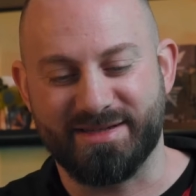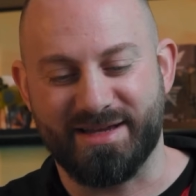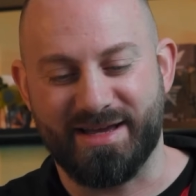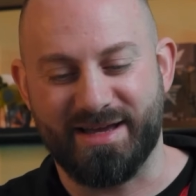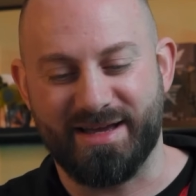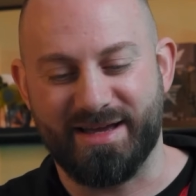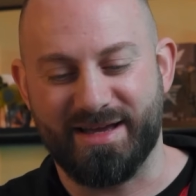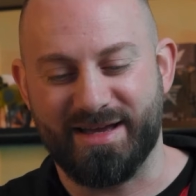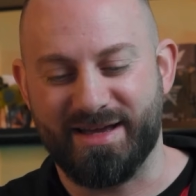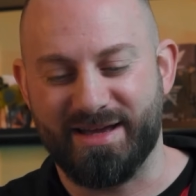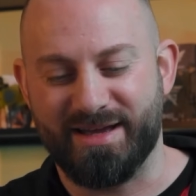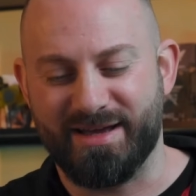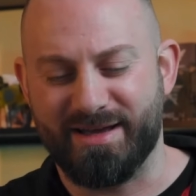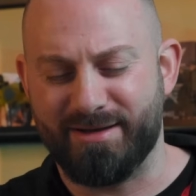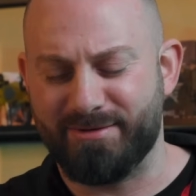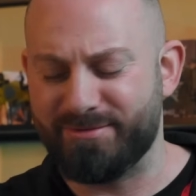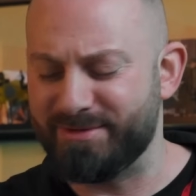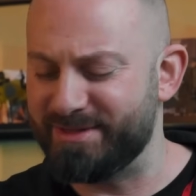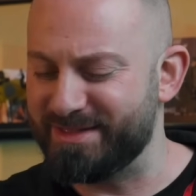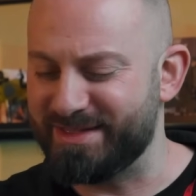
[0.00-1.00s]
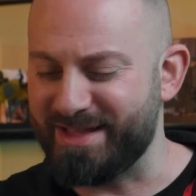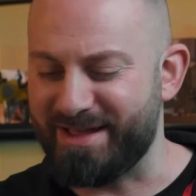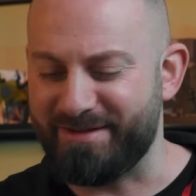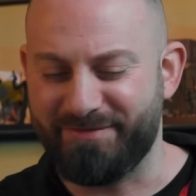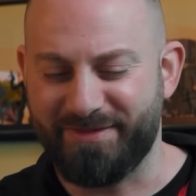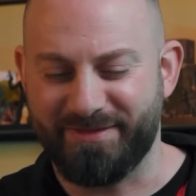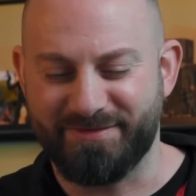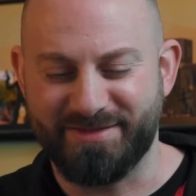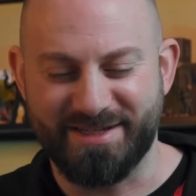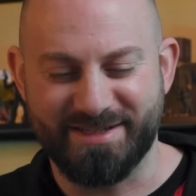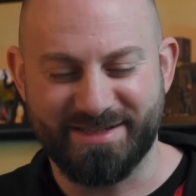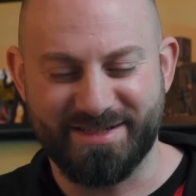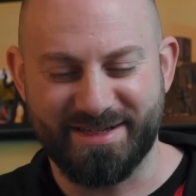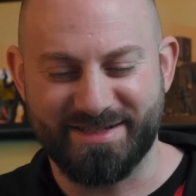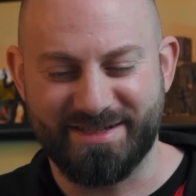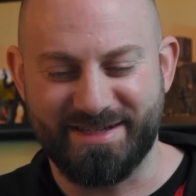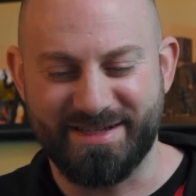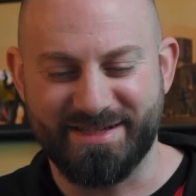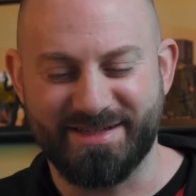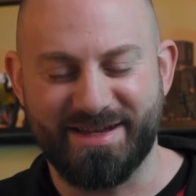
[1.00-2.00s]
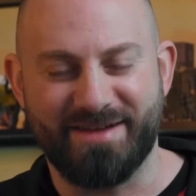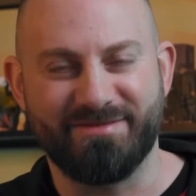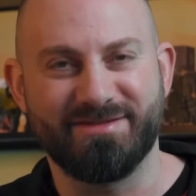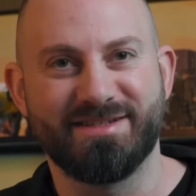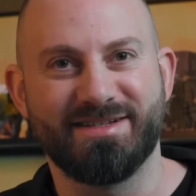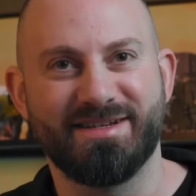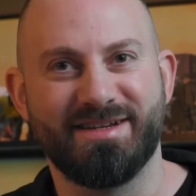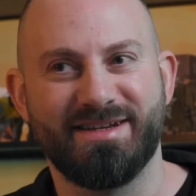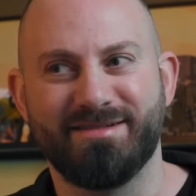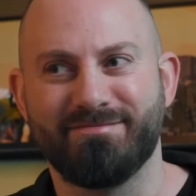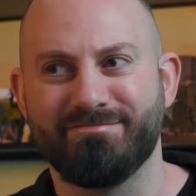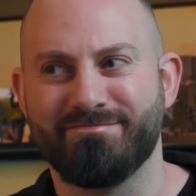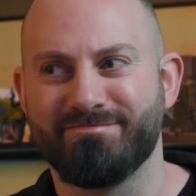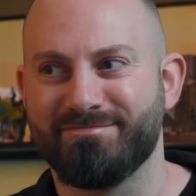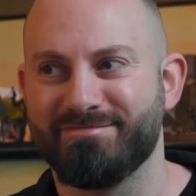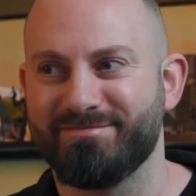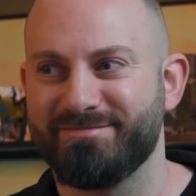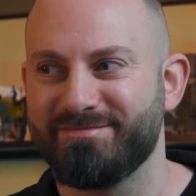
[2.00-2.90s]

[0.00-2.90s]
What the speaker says: what is that, 15, 16, 17?